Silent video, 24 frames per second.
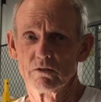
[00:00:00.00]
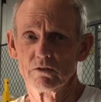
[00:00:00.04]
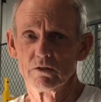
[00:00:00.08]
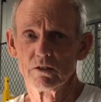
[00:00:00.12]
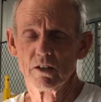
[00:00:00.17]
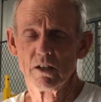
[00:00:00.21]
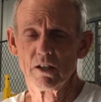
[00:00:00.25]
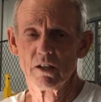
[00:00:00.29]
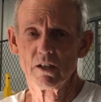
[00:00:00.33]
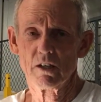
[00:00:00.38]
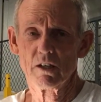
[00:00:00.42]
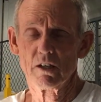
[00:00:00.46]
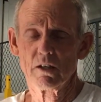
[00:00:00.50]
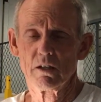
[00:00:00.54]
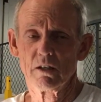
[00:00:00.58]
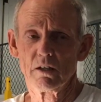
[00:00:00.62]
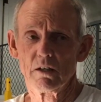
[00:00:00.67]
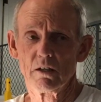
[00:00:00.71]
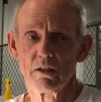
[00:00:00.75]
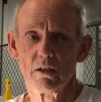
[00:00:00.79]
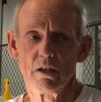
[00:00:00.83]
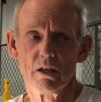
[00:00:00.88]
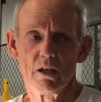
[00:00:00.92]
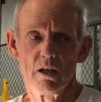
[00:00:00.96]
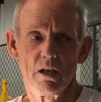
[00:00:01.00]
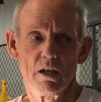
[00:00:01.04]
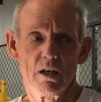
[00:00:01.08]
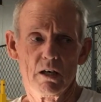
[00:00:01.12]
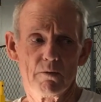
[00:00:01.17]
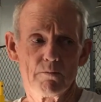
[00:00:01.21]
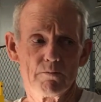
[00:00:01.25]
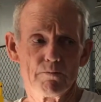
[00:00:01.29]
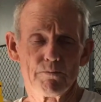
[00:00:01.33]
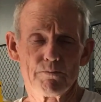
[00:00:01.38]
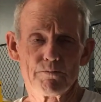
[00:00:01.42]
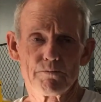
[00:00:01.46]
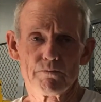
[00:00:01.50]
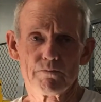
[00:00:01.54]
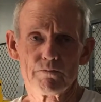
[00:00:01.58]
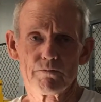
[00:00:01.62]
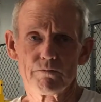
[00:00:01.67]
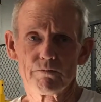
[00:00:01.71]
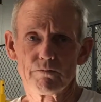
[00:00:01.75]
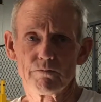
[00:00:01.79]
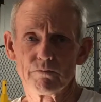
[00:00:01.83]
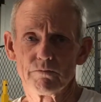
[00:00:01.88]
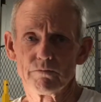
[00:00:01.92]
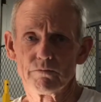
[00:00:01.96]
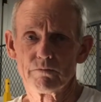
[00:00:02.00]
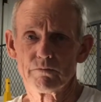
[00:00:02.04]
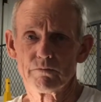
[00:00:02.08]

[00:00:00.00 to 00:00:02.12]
Okay. Just not a ton.